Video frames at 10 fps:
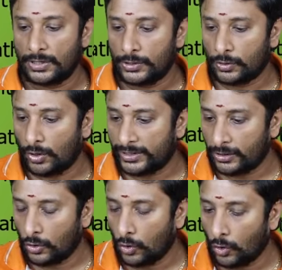You got
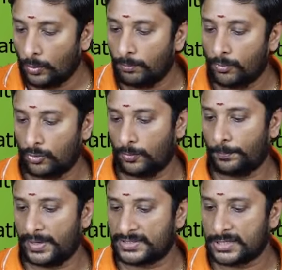your
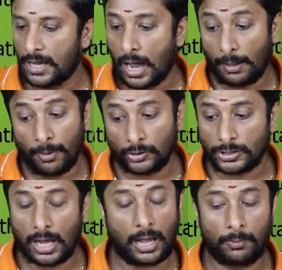home page.
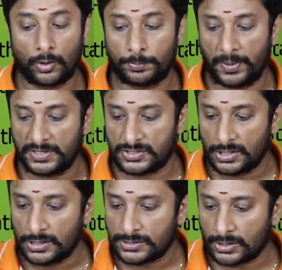About page.
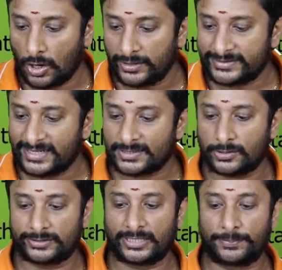So
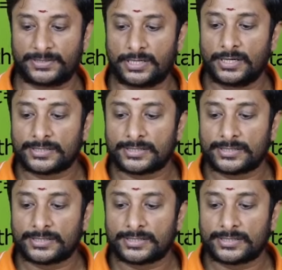contact page.